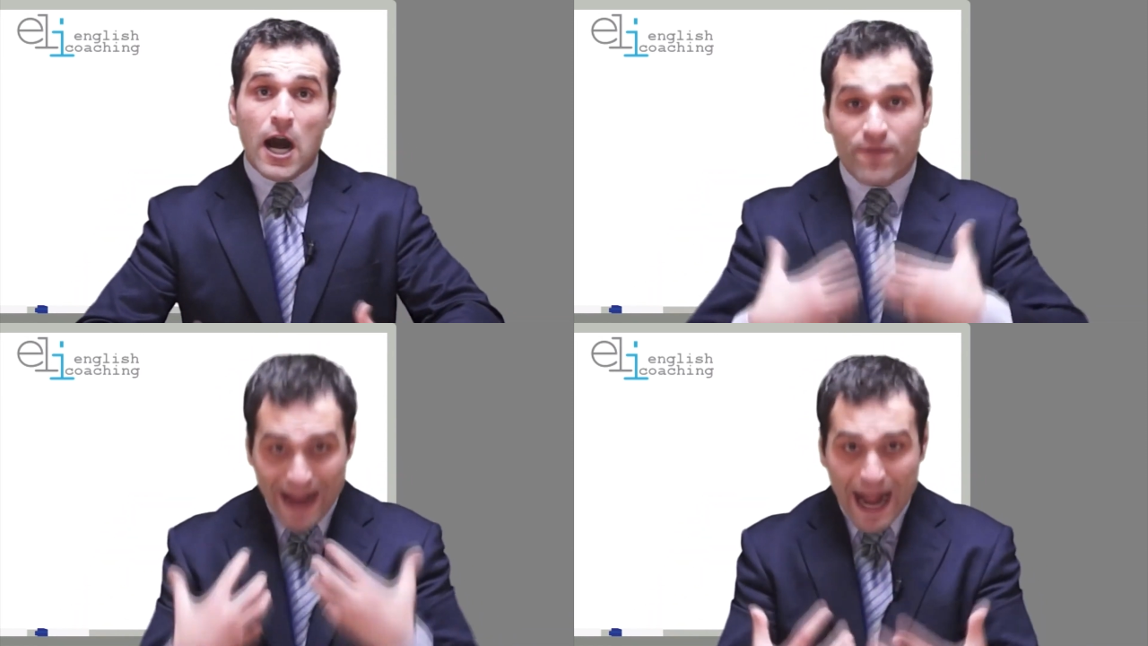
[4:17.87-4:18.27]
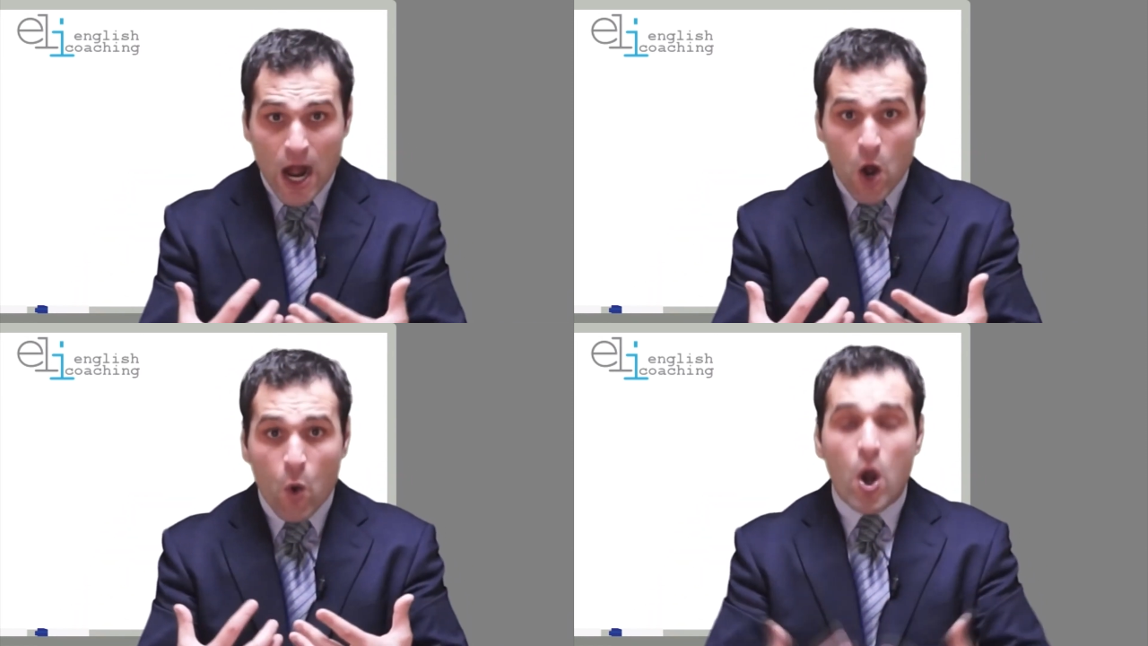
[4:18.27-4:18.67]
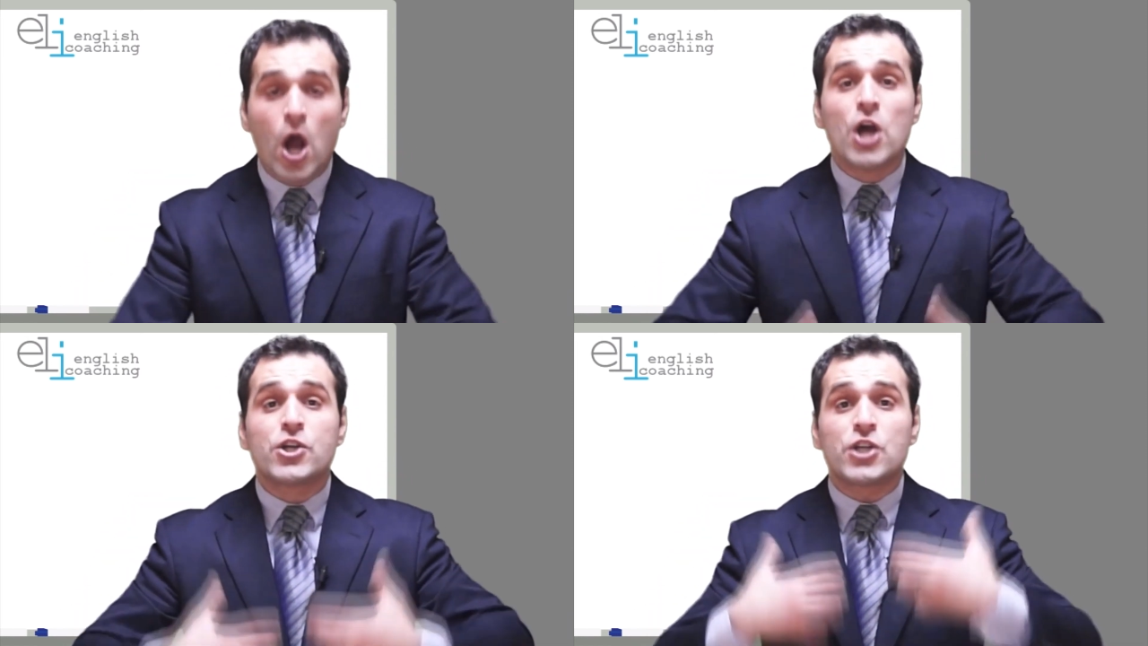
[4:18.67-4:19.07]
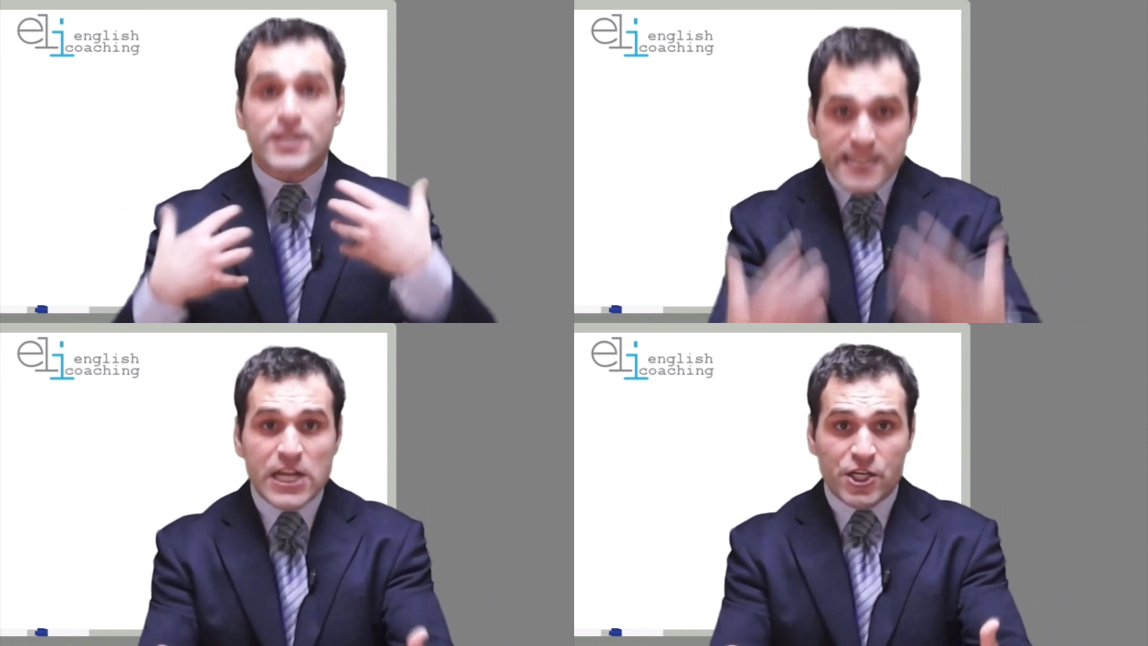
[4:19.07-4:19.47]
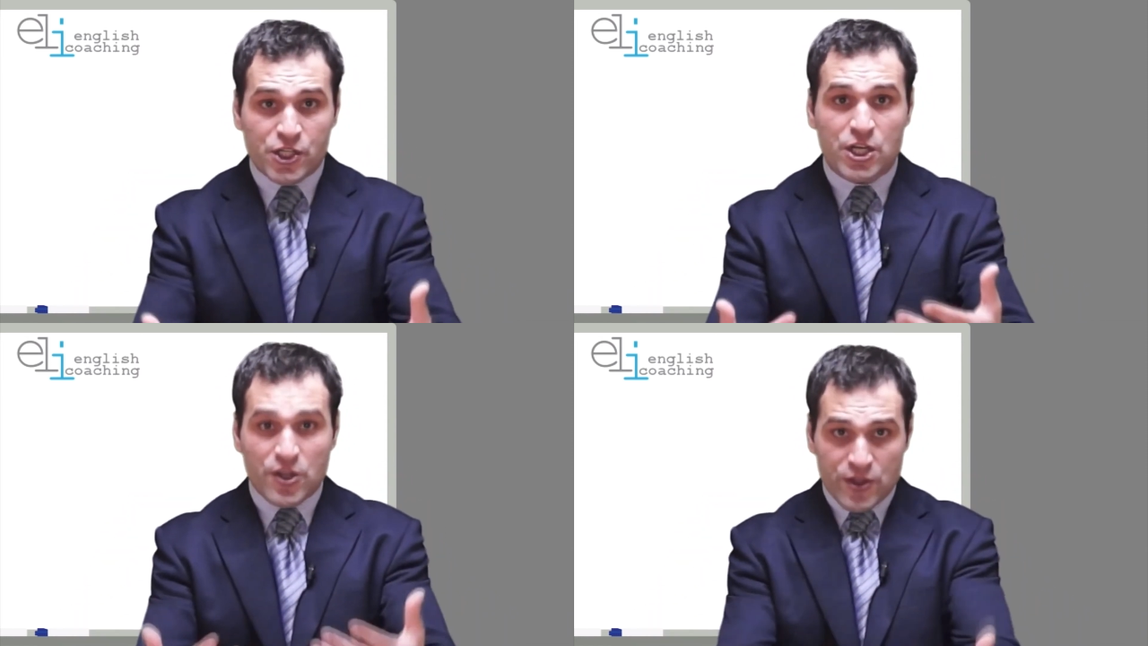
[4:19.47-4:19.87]
of how to
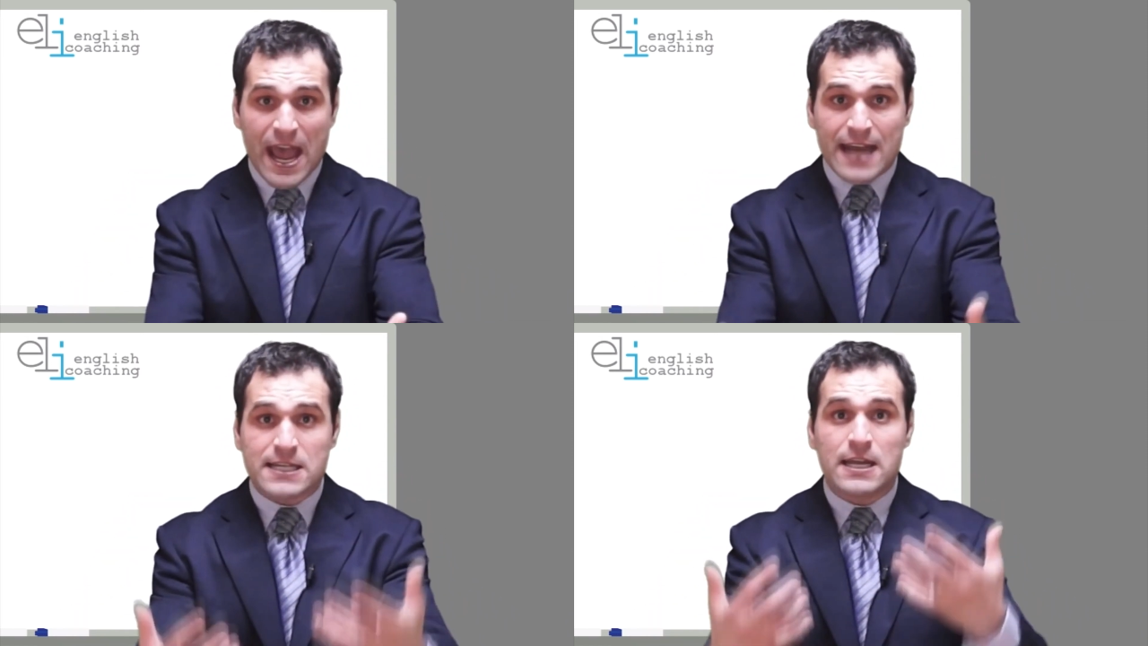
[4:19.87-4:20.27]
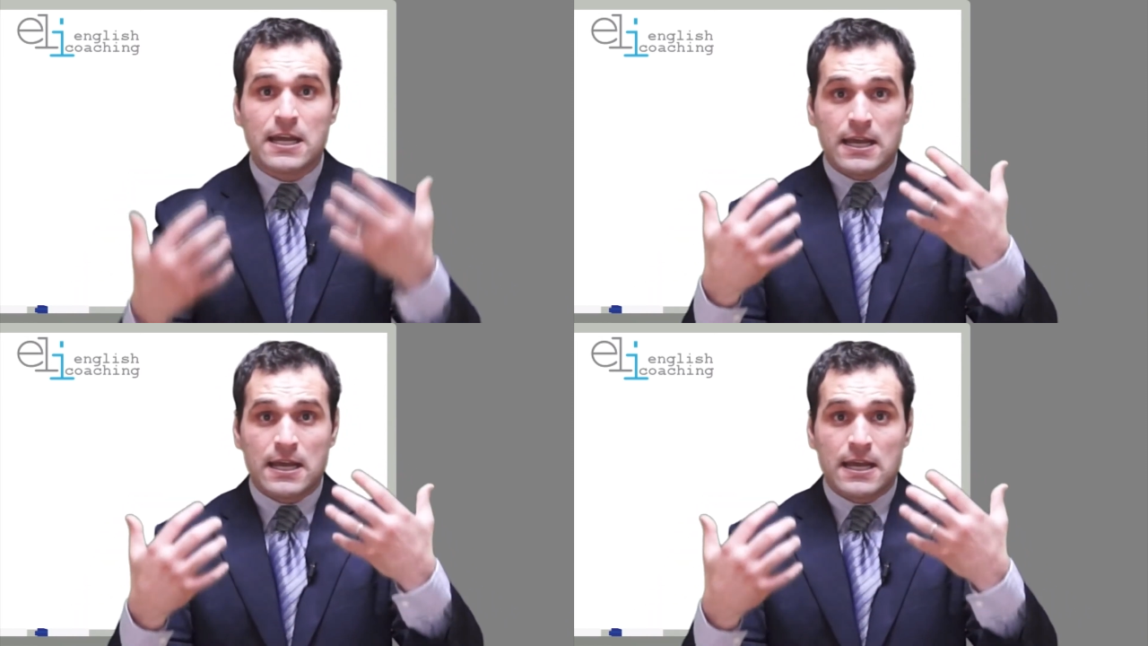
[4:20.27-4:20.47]
teach that